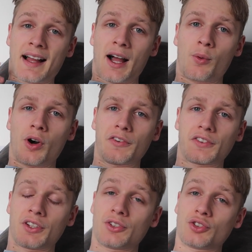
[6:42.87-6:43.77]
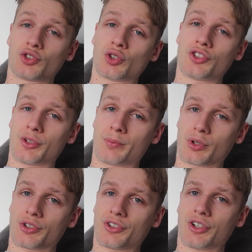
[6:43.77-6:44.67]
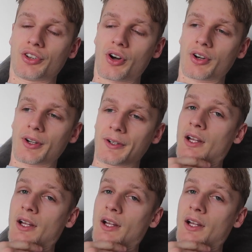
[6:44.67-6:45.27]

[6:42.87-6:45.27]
how often should you brush your dog?